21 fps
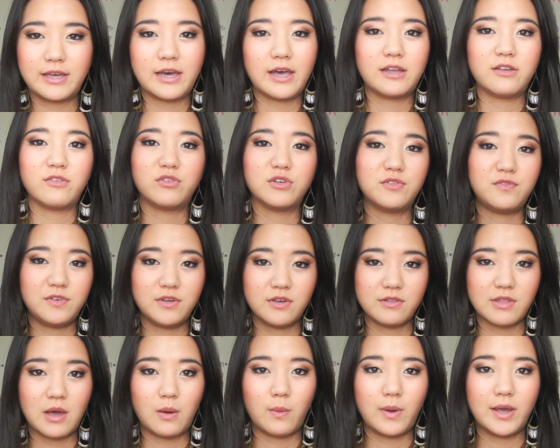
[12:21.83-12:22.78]
kind of would
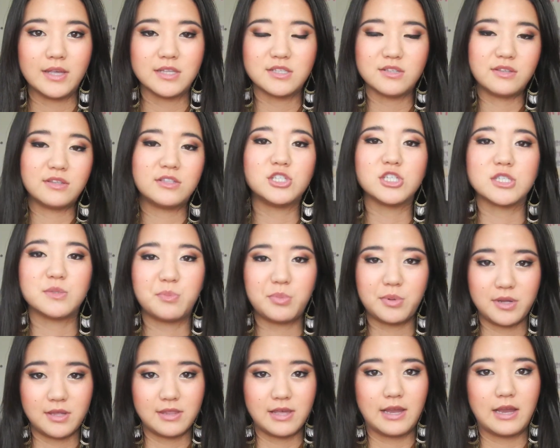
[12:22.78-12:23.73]
feel that way. So just
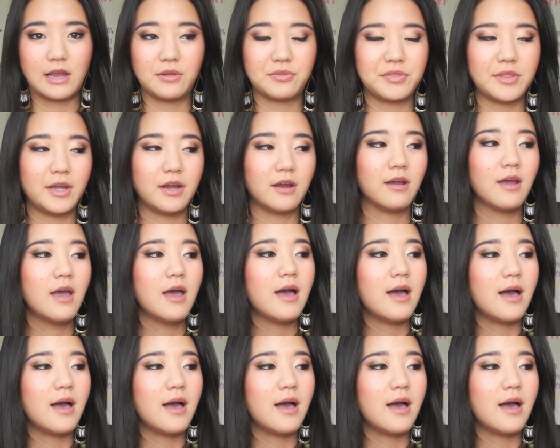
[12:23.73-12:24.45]
putting that out there.